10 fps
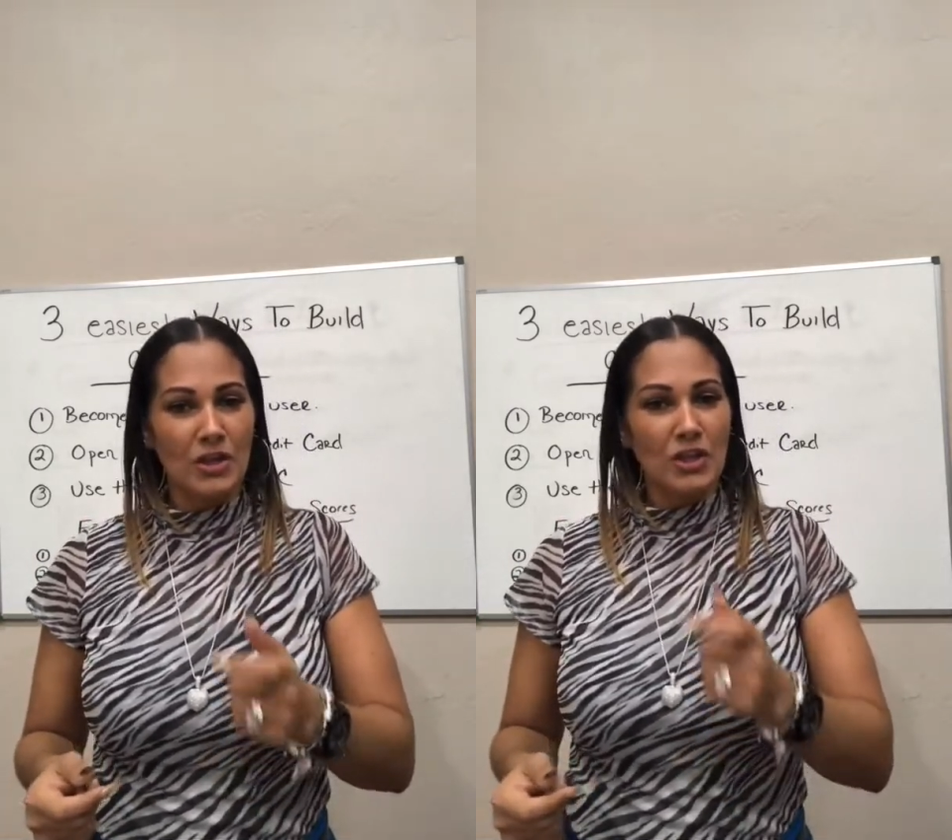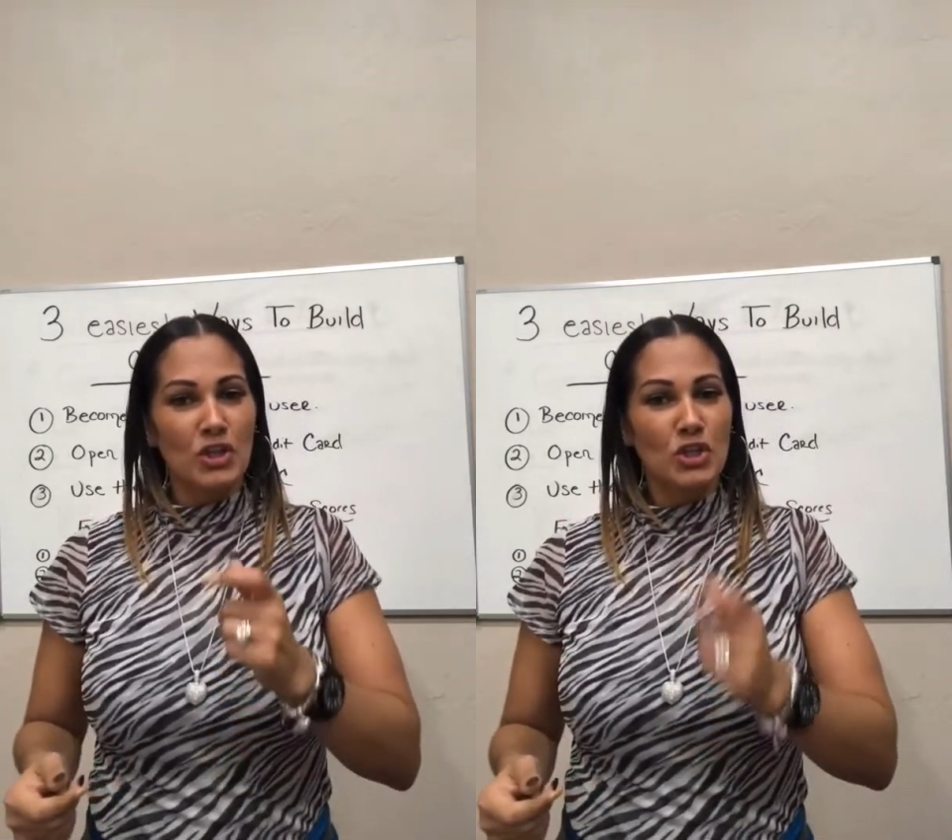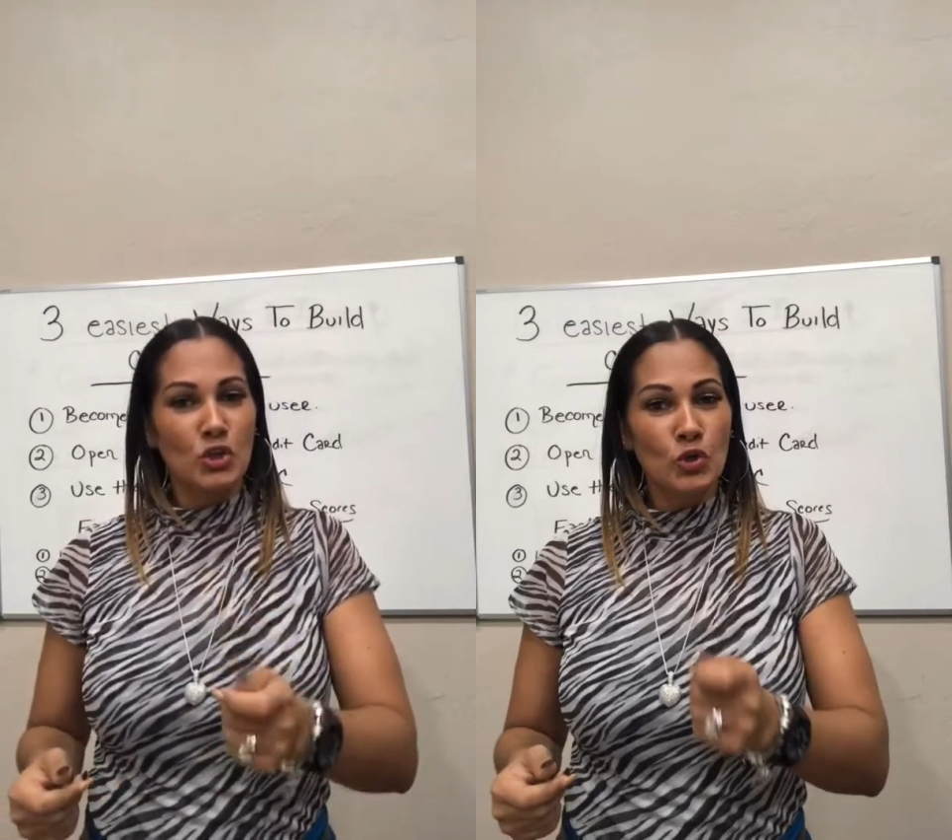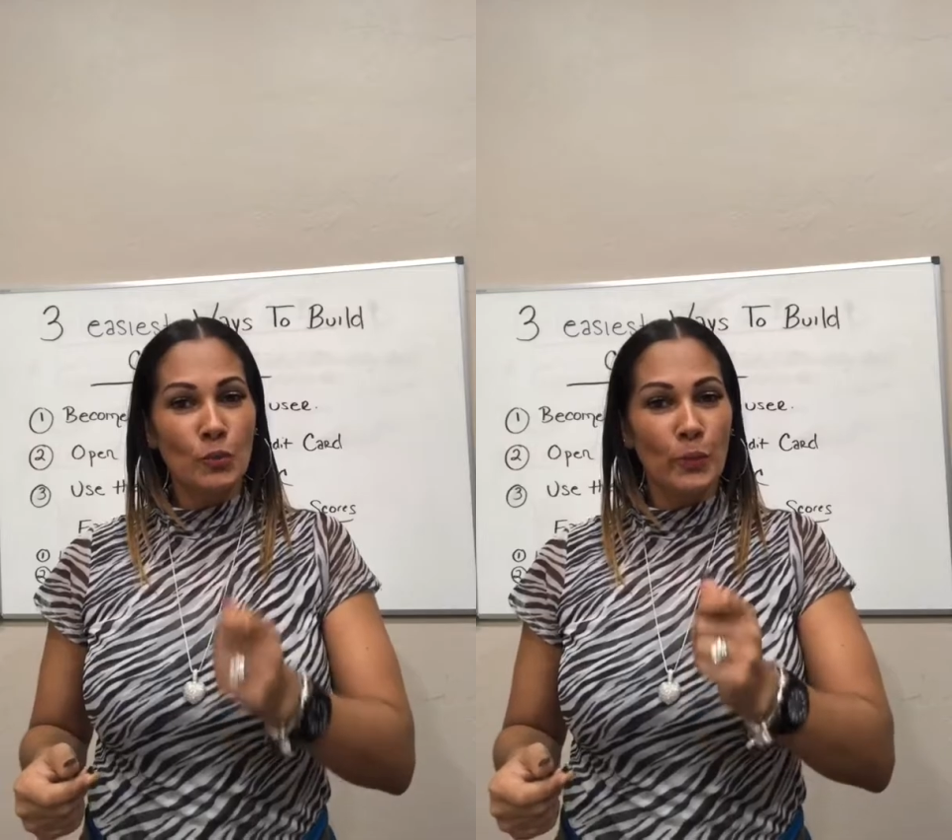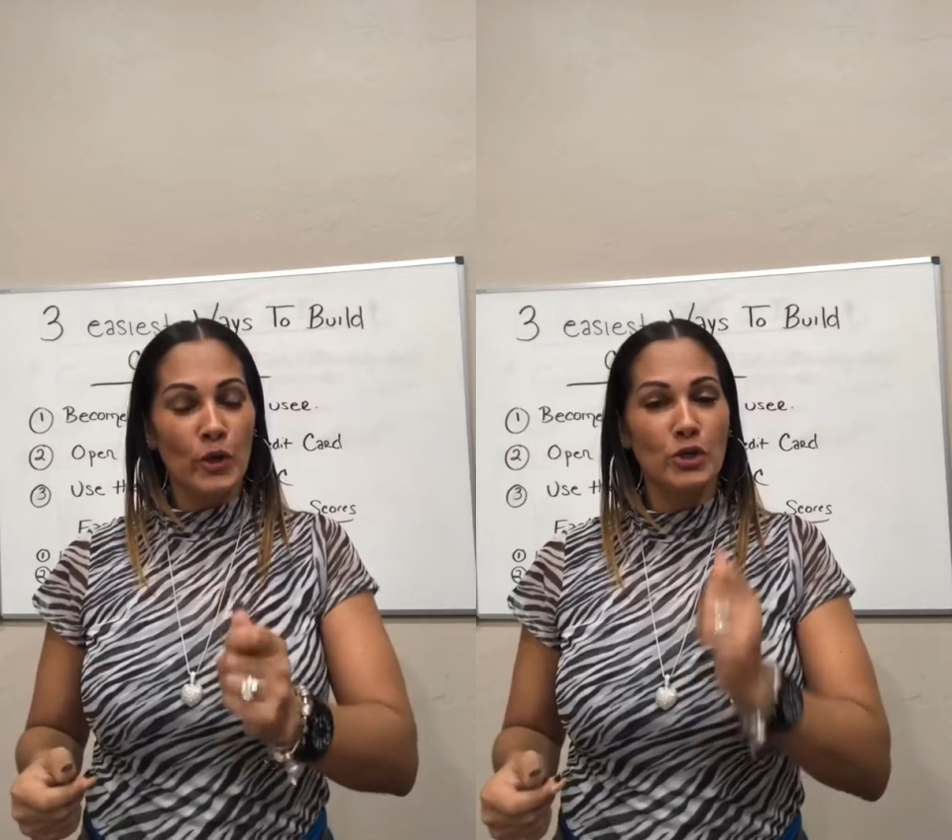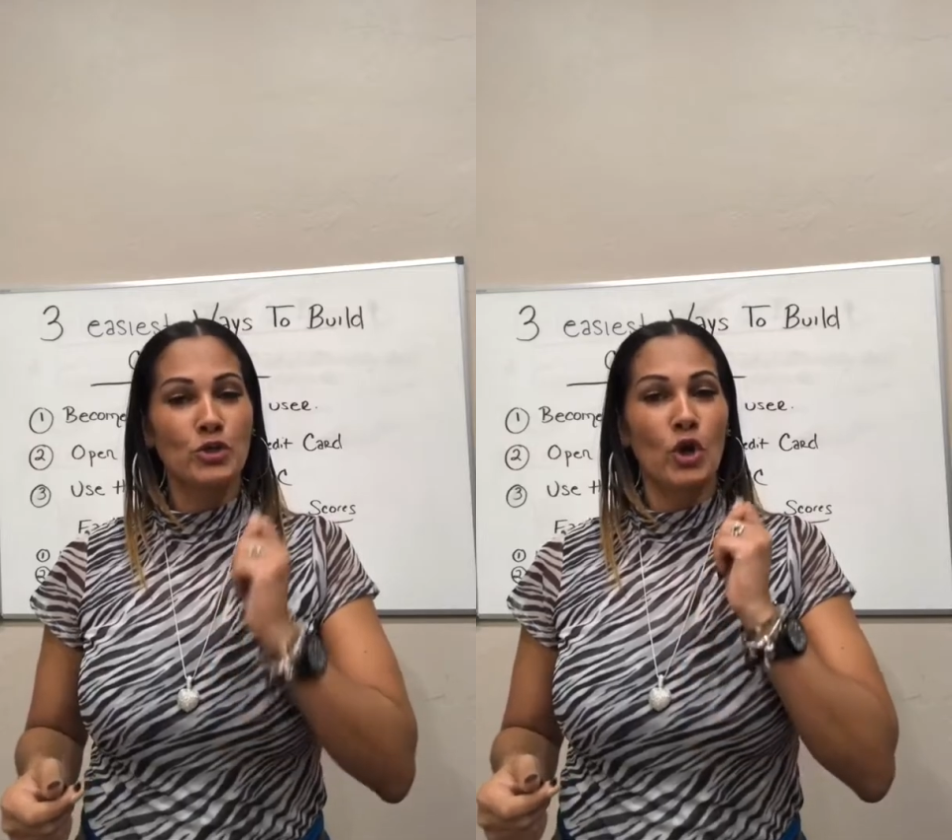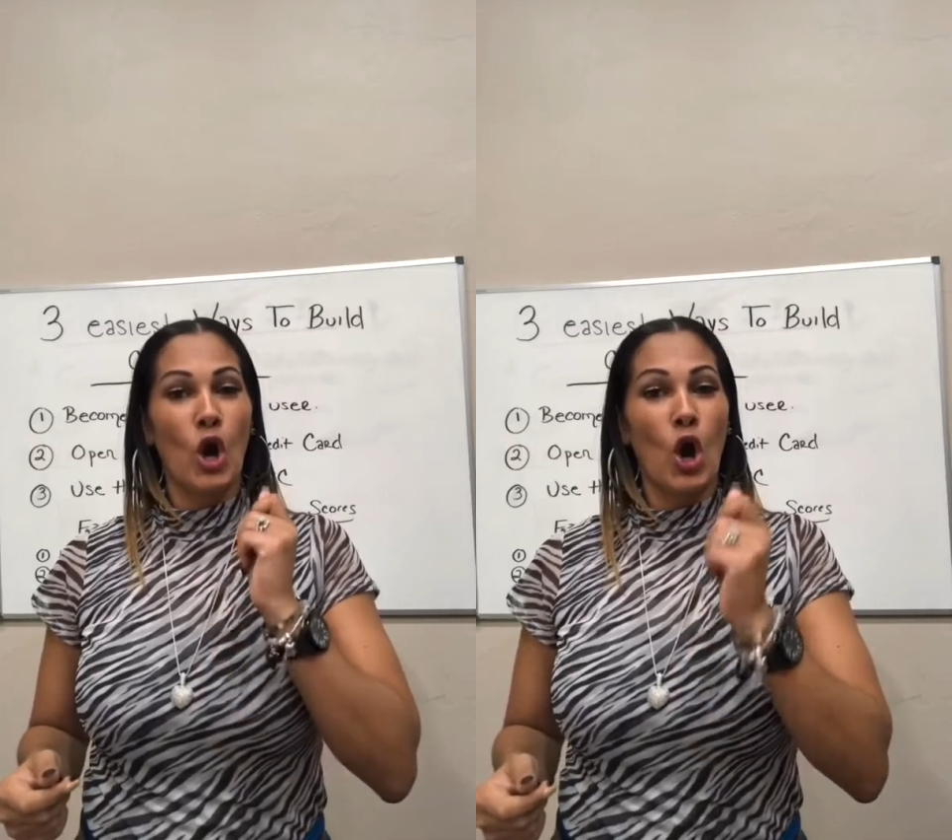You put your